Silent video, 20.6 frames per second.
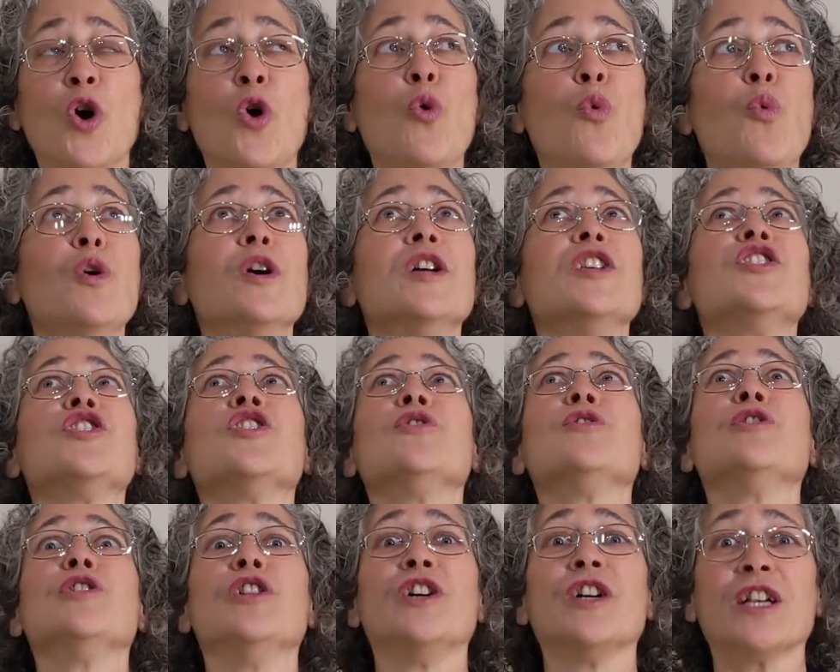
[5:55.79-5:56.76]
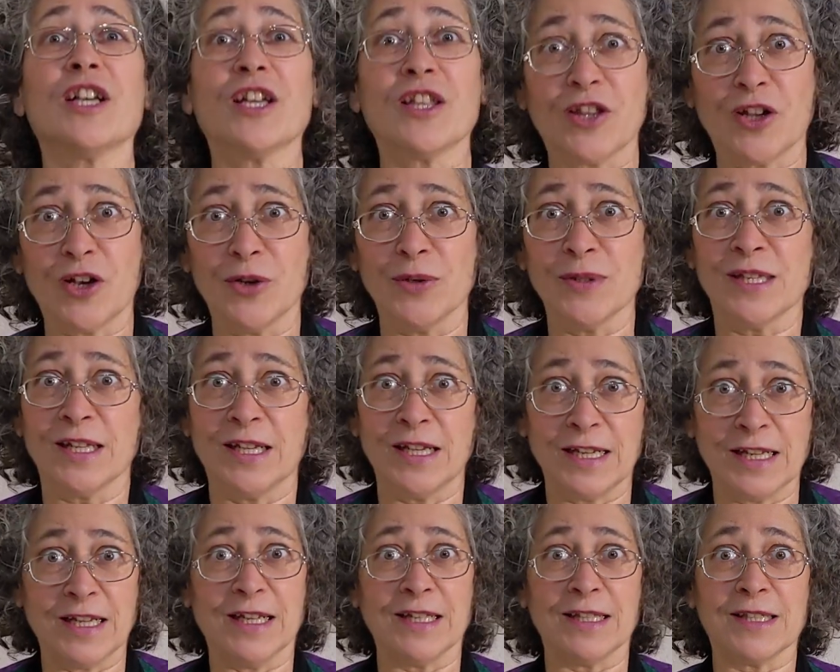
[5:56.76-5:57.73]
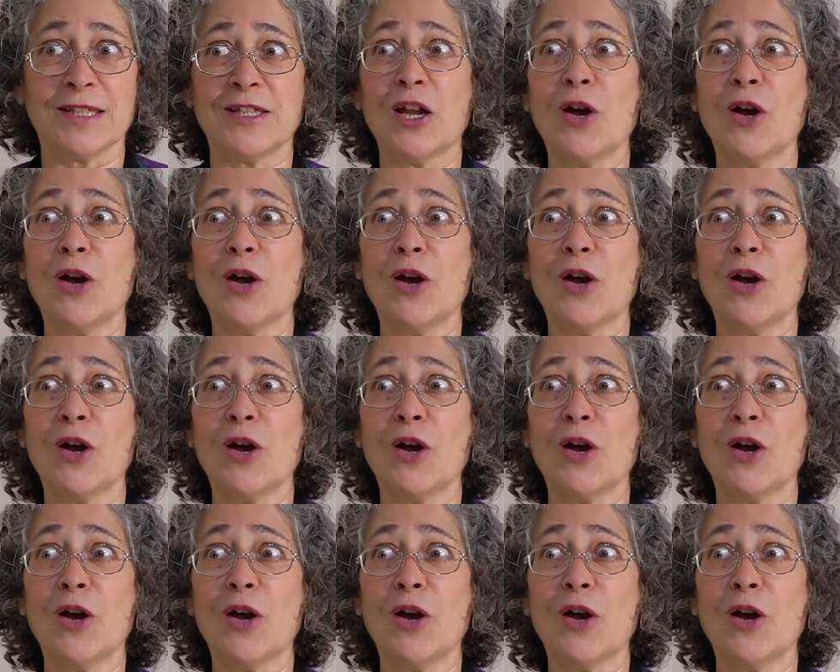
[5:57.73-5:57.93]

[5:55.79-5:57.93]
Would you look at those idiots?